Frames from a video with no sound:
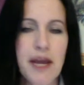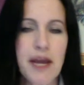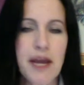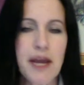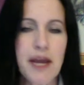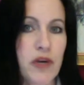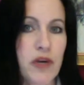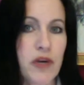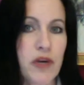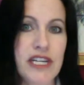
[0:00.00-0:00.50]

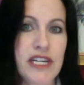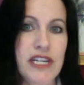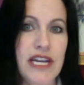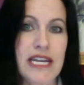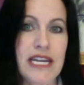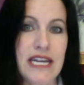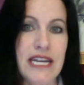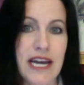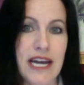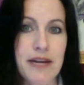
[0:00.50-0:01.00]
question
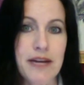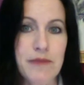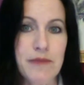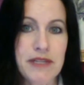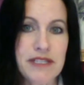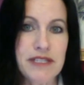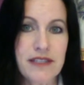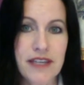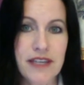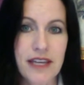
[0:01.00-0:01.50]

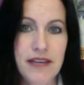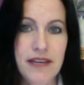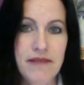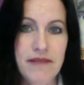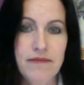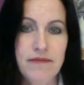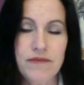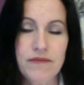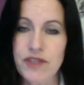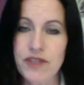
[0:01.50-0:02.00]

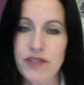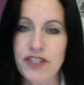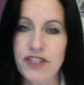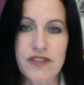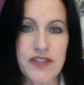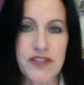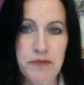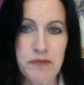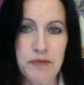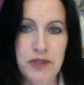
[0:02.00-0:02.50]
anonymously, which
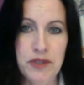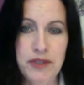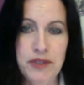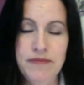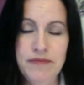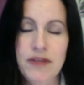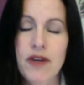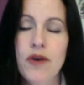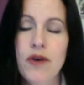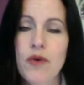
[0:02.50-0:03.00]
is simple,